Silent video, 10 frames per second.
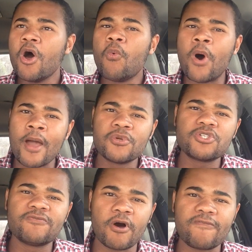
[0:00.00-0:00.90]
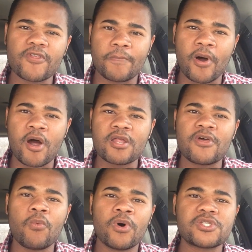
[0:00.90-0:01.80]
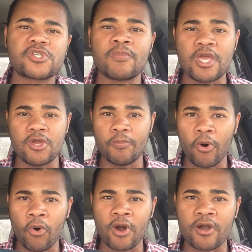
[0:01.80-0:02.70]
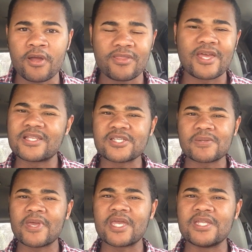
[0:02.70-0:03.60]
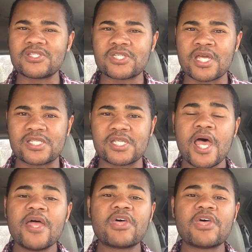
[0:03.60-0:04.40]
Why would you vote for the party that wants to make you poor? That doesn't make any sense.